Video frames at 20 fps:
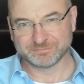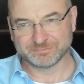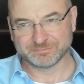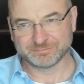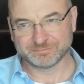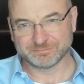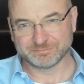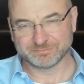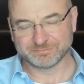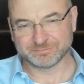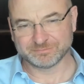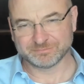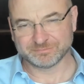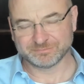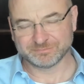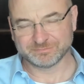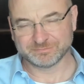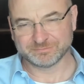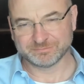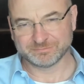
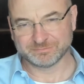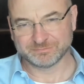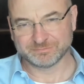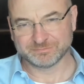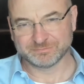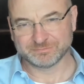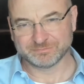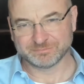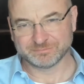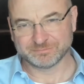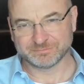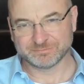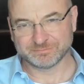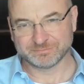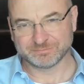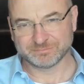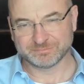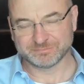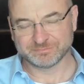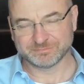
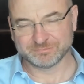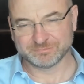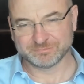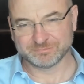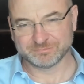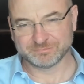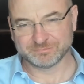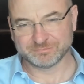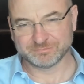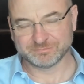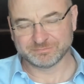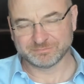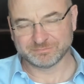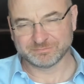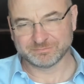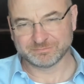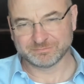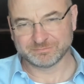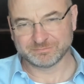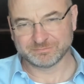
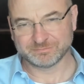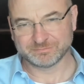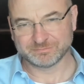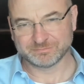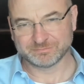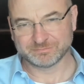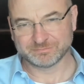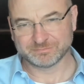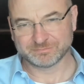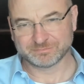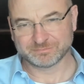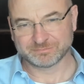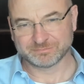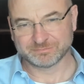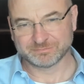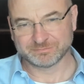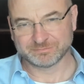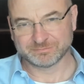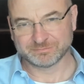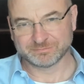
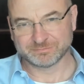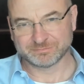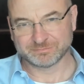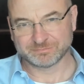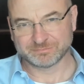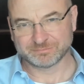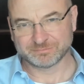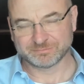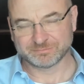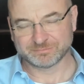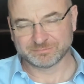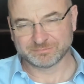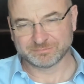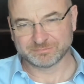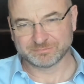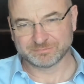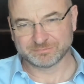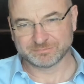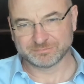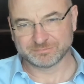
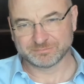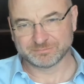(silent)